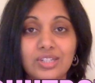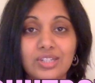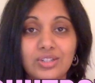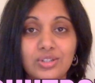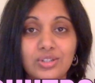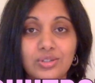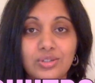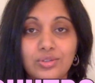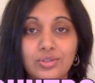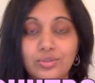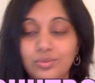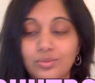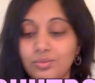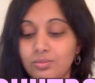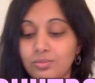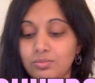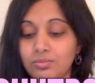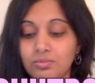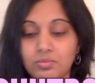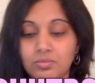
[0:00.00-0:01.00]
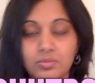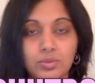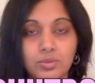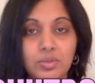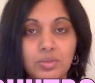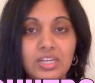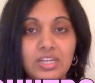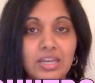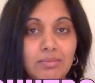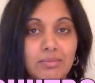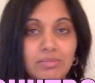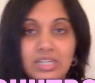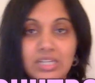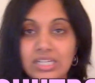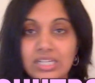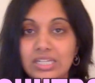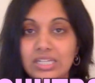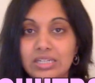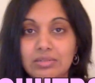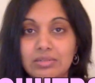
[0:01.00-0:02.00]
to tweet at
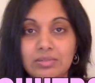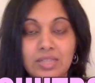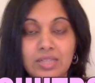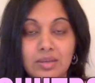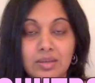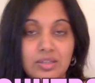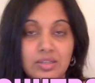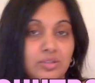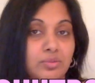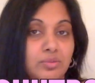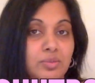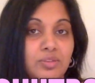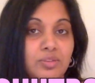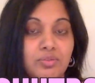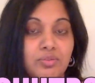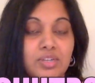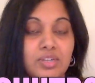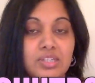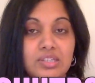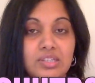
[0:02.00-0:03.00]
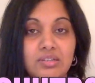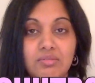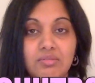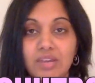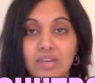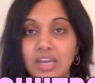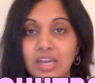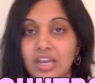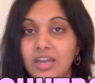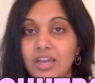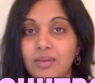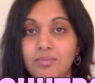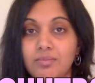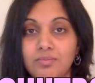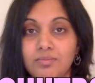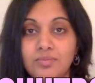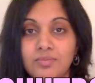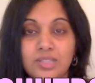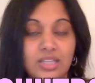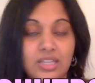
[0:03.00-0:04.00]
me, send it to me through
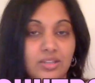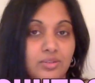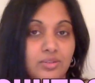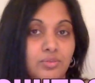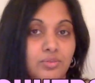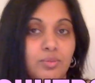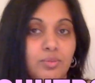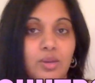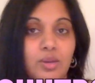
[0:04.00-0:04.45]
Instagram, send it through my